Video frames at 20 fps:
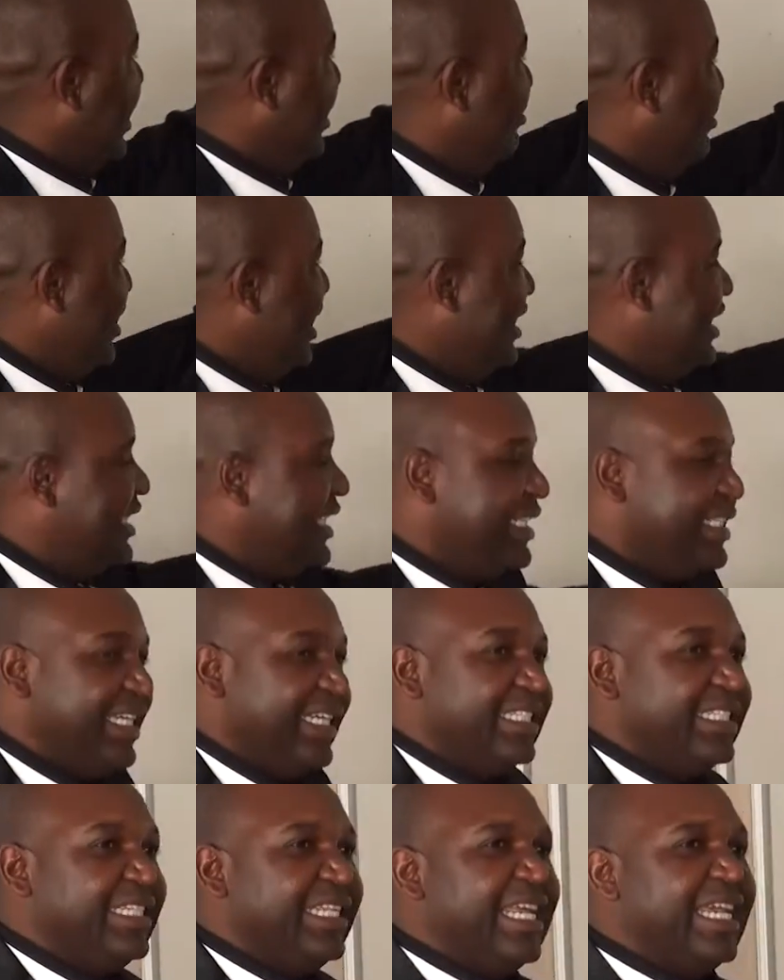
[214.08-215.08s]
mediator
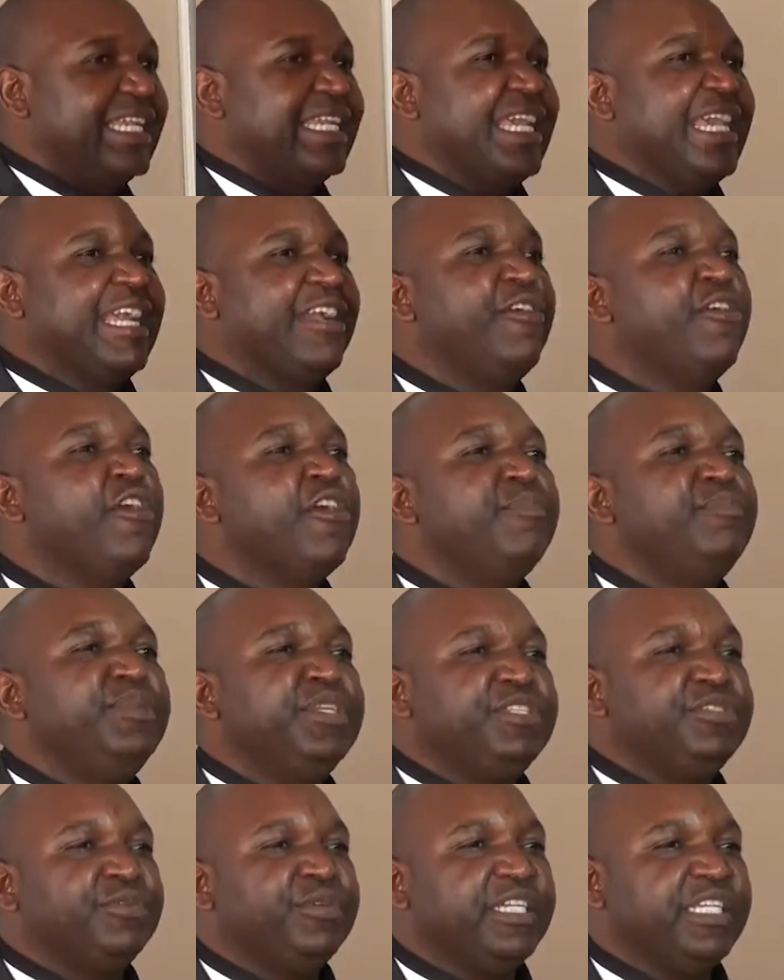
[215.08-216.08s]
is like a
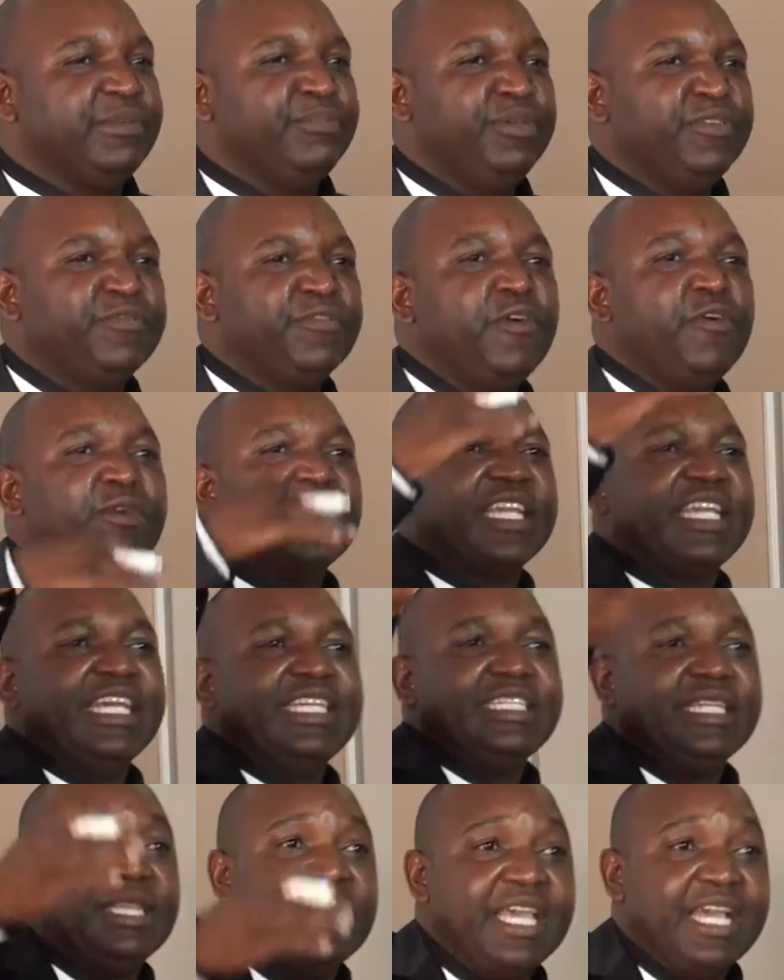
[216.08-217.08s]
go-between. Before we
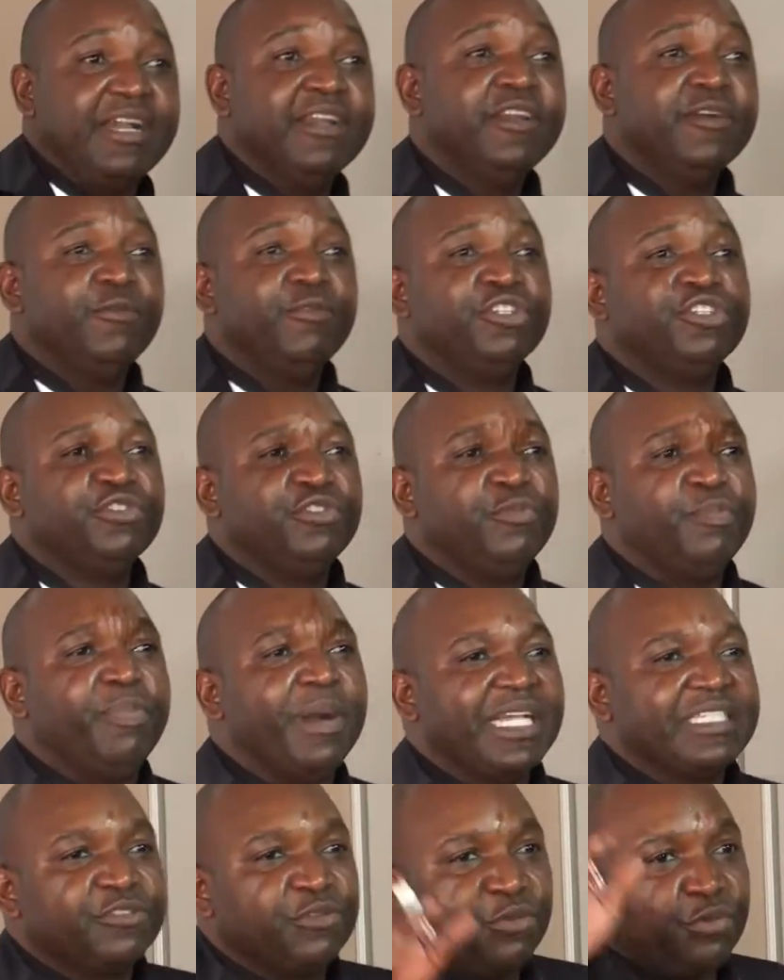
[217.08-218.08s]
get there, we should
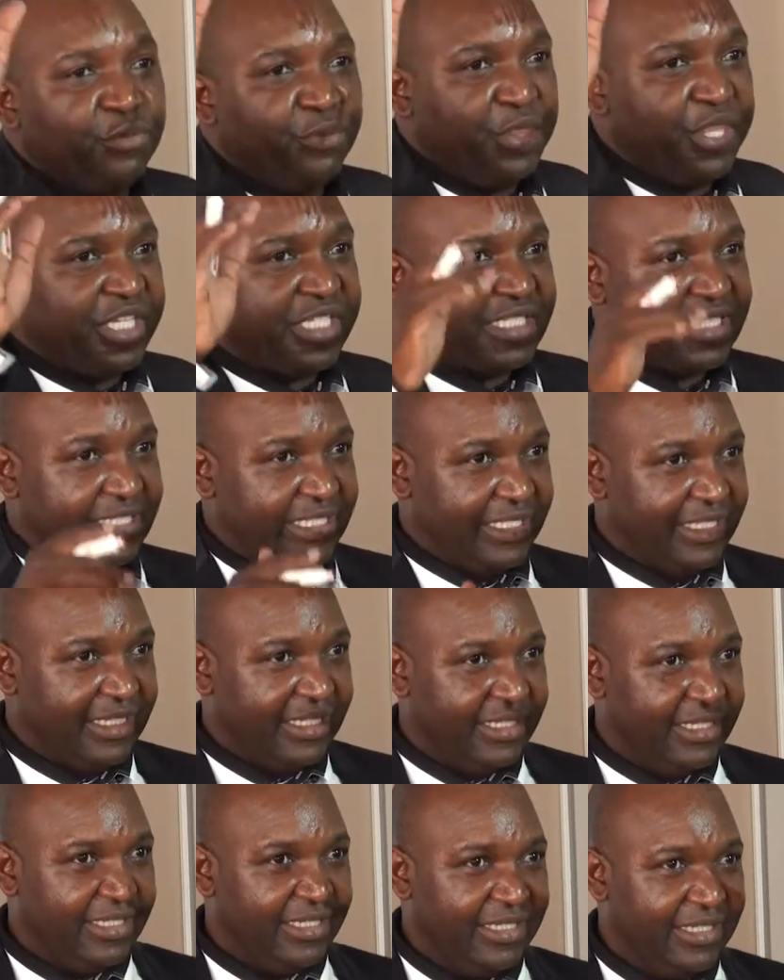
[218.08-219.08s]
pass through this.
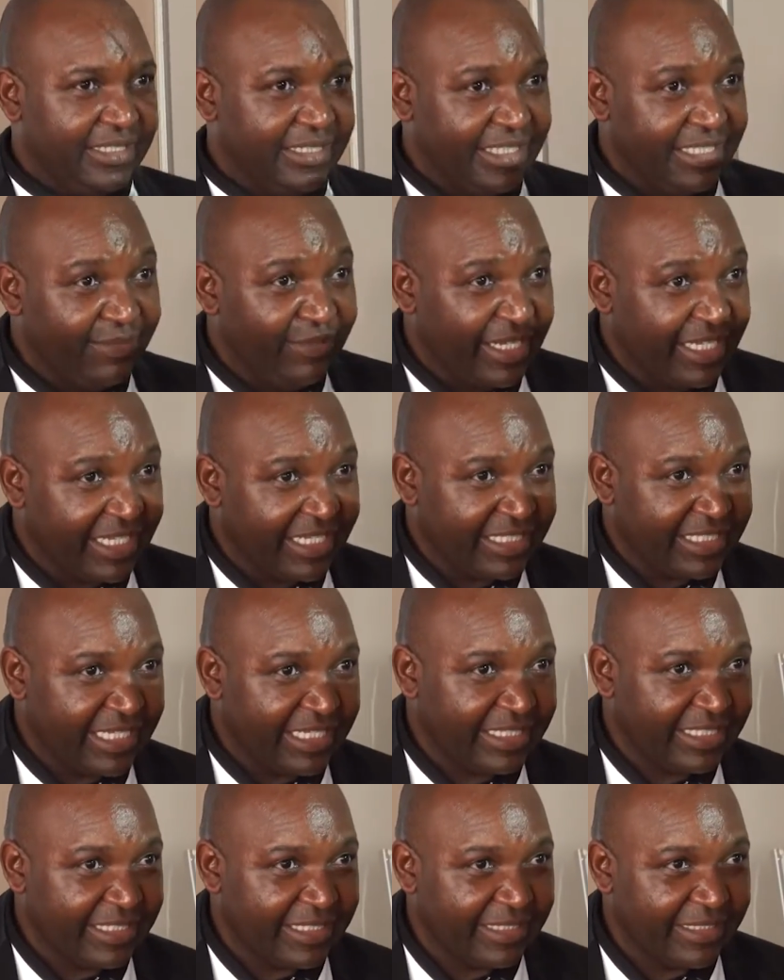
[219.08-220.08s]
Is it making
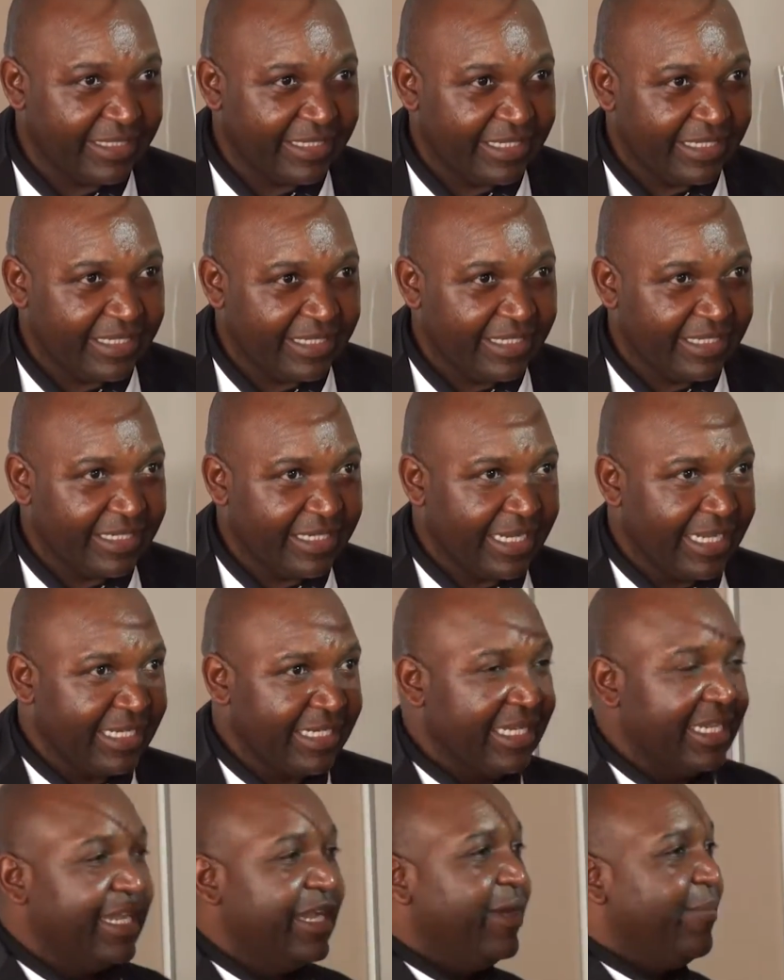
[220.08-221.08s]
sense? Right.
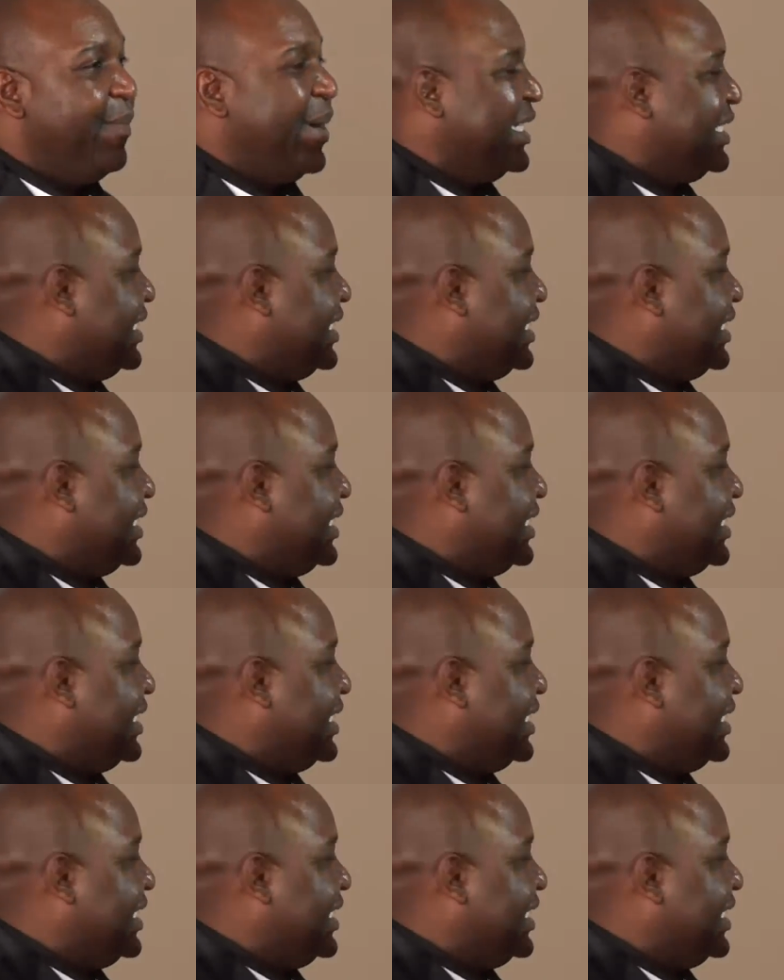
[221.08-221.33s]
But